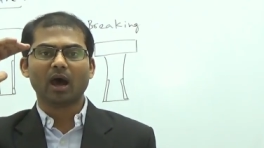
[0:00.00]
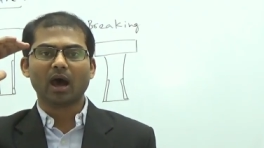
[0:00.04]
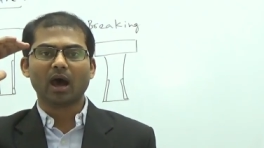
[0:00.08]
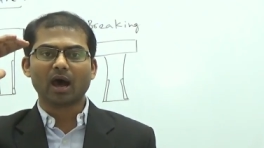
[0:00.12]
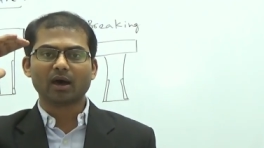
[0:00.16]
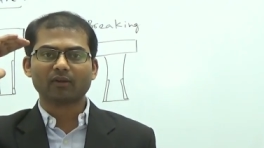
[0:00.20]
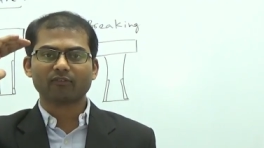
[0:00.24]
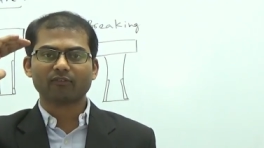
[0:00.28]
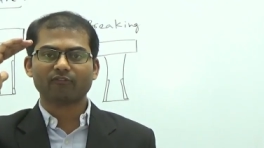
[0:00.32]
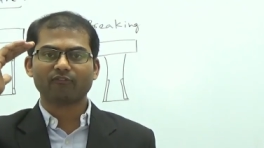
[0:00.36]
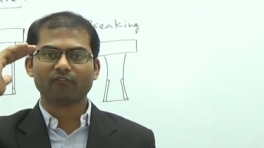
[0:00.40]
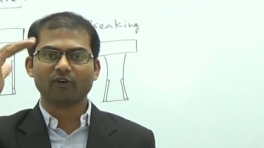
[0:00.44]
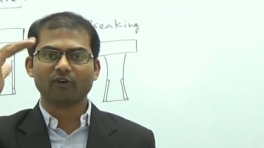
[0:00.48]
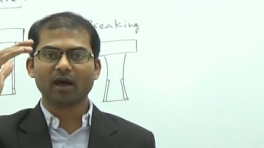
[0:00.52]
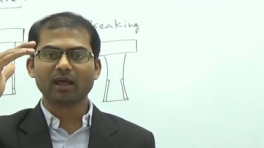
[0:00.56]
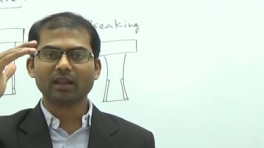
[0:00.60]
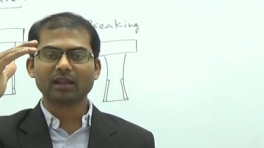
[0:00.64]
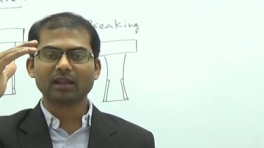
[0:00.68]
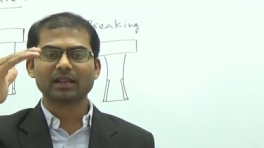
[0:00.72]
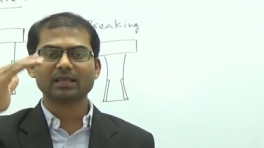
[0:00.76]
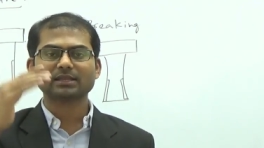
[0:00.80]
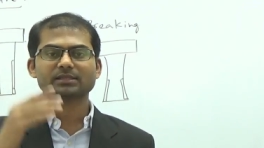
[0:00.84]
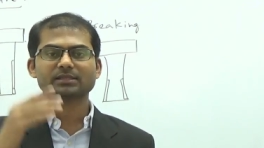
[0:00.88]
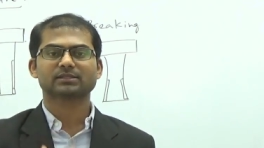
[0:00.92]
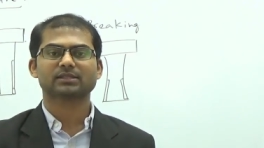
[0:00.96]
are
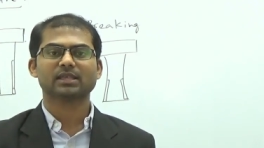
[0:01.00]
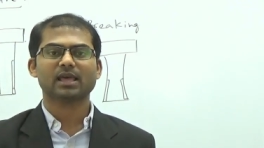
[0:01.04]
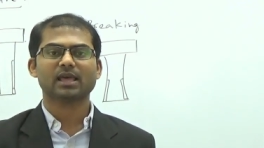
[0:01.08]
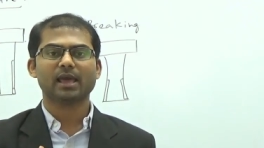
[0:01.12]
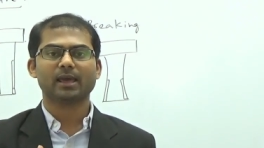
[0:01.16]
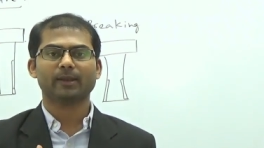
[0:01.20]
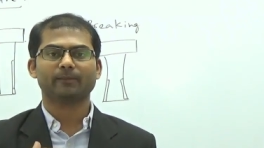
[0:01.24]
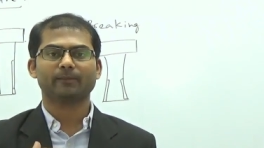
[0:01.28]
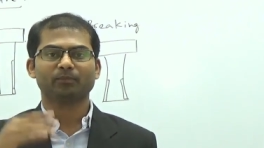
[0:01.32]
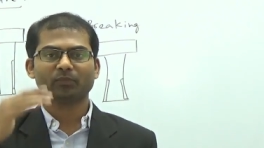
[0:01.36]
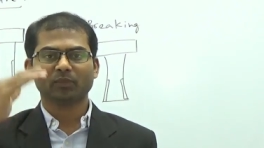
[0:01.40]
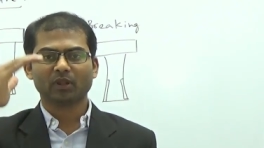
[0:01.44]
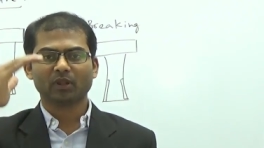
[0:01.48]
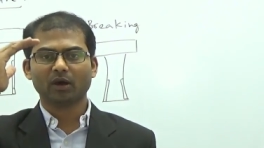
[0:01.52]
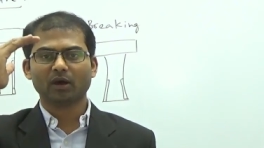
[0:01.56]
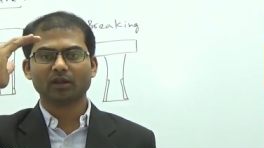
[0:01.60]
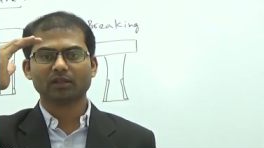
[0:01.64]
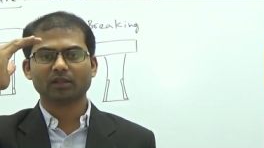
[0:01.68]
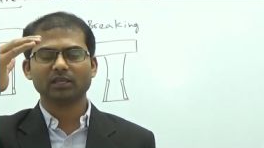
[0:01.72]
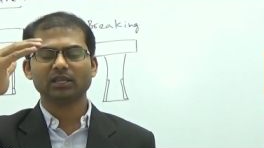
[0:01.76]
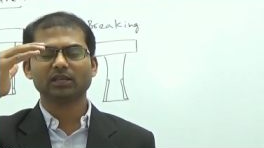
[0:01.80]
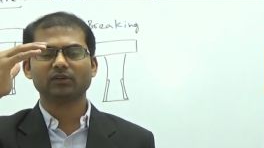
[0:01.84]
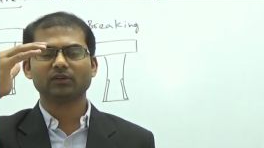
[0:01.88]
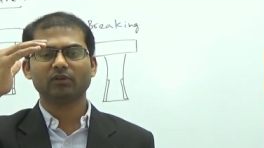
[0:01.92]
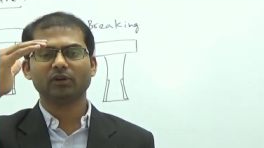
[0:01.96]
far less than or
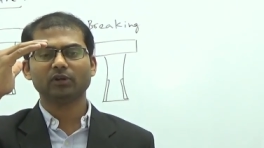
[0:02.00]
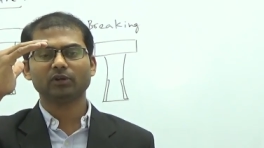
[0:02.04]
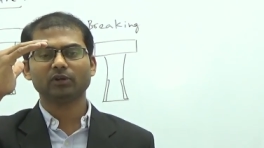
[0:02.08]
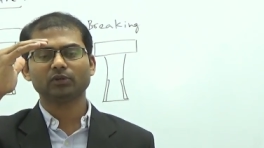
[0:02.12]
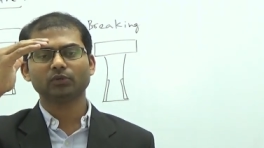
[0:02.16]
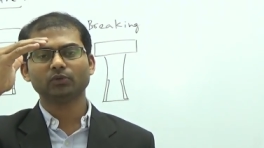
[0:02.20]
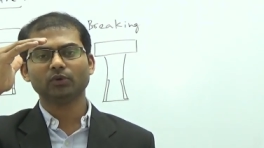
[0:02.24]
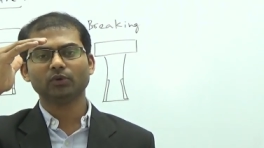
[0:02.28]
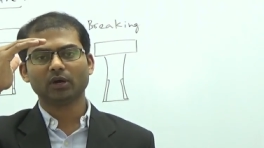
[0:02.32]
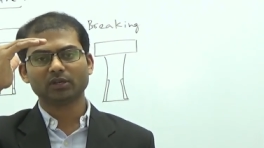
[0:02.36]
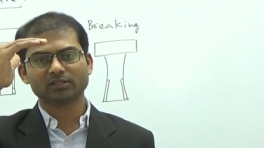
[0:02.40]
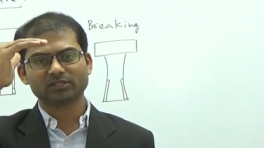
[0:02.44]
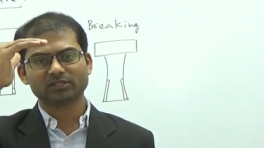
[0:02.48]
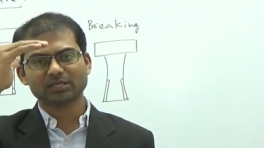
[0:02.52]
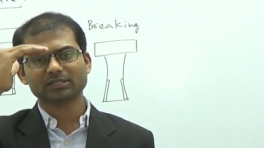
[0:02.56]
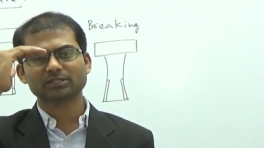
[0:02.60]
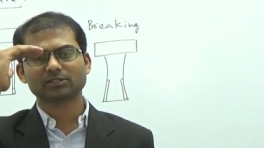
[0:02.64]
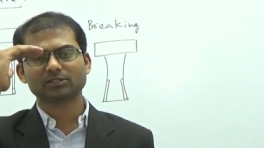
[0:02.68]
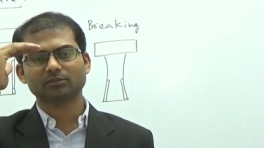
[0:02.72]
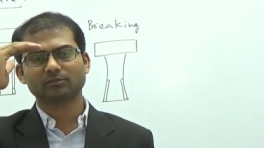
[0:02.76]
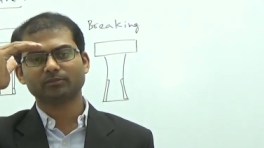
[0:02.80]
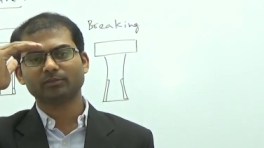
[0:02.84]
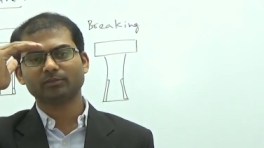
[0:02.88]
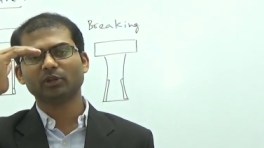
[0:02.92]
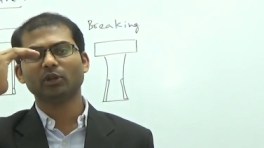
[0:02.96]
equal to or
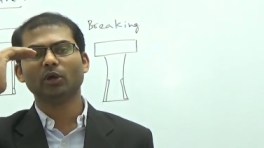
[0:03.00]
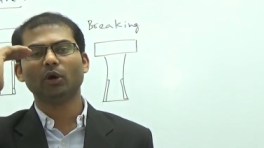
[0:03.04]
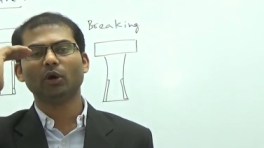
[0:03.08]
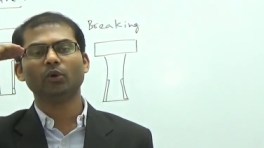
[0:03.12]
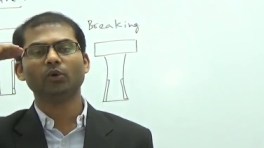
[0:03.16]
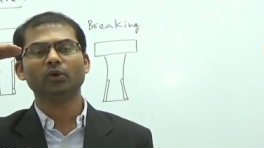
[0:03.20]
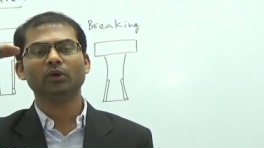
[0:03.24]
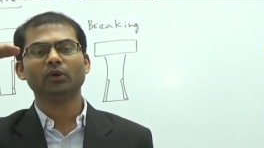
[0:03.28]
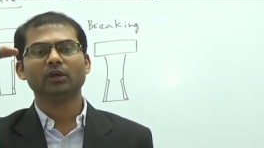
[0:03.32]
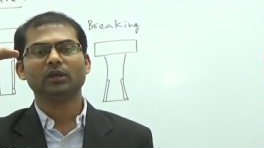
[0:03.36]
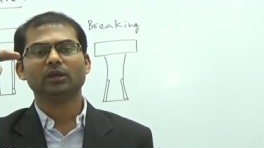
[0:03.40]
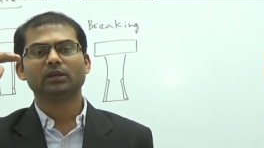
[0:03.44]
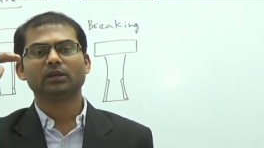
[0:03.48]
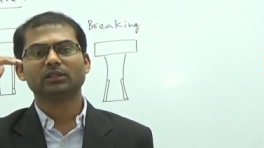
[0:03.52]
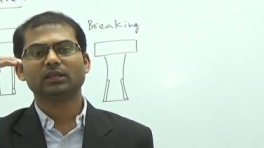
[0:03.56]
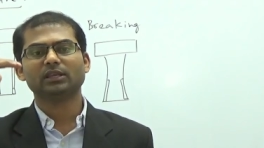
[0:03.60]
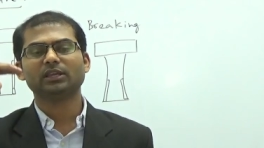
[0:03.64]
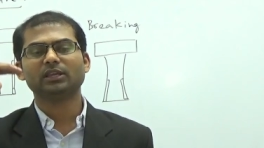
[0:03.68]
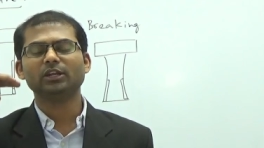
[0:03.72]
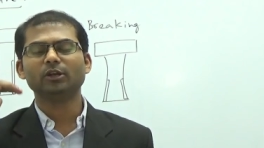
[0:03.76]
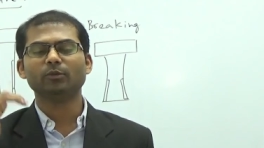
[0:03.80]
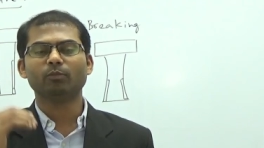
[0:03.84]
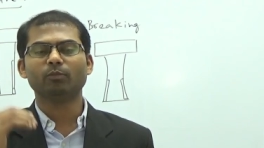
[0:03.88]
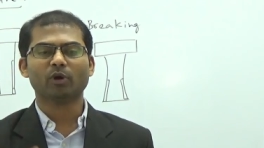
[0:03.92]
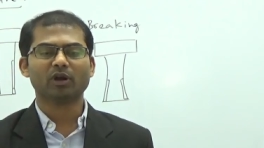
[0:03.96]
just below the
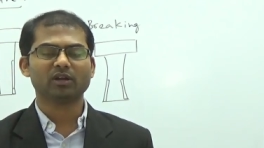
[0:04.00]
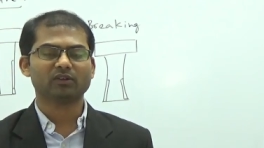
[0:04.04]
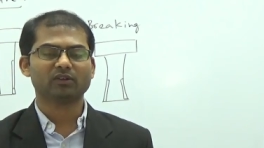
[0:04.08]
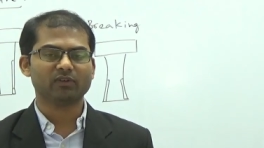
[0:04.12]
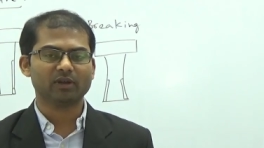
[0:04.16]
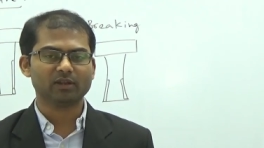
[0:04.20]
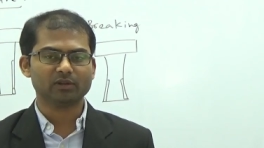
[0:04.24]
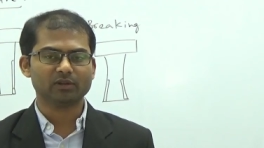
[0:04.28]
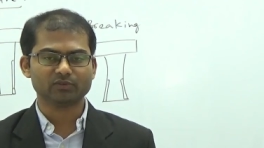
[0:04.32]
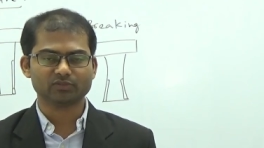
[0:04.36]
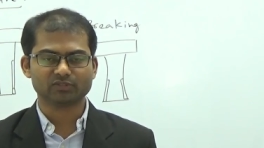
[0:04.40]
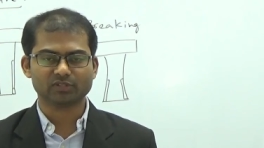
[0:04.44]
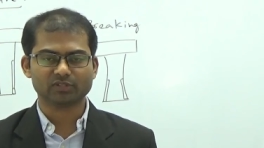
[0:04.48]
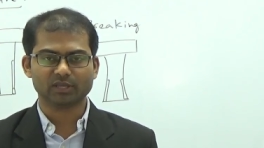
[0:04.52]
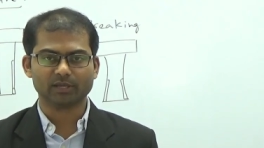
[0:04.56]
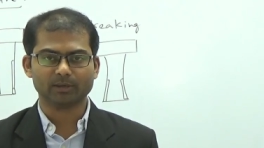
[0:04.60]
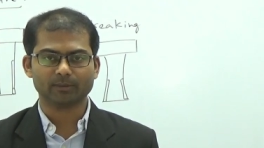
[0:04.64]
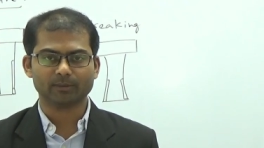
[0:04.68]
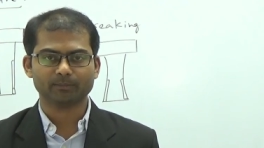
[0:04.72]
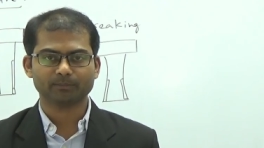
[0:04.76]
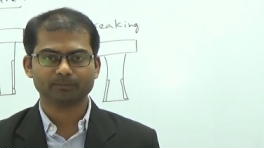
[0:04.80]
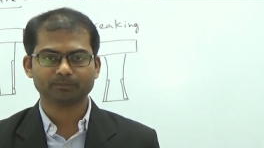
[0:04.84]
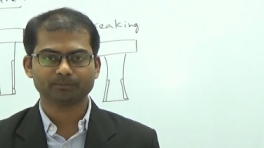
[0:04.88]
yield point values there.